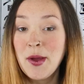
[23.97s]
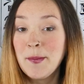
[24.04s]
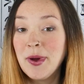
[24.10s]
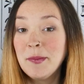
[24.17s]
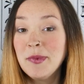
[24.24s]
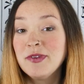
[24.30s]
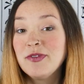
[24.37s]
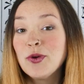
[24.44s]

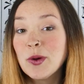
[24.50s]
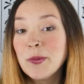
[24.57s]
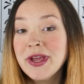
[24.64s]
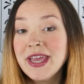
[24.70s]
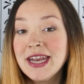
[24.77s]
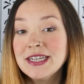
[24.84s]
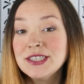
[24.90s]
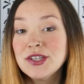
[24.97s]
But before we
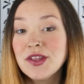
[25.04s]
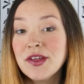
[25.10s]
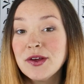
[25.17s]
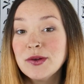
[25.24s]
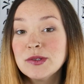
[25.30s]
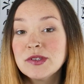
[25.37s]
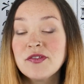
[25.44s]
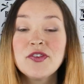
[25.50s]
get into
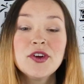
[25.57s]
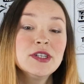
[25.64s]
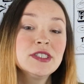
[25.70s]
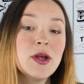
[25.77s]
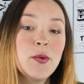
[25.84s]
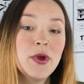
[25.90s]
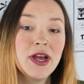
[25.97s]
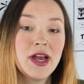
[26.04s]
those,
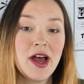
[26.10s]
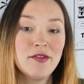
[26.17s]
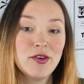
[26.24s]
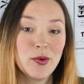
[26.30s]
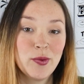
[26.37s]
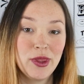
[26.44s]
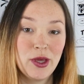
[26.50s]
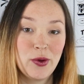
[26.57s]
first I want to
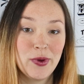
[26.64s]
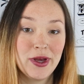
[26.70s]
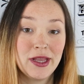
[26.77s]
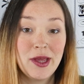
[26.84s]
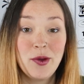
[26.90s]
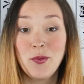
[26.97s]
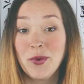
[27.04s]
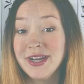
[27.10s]
cover really
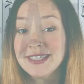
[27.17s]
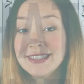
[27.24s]
quickly what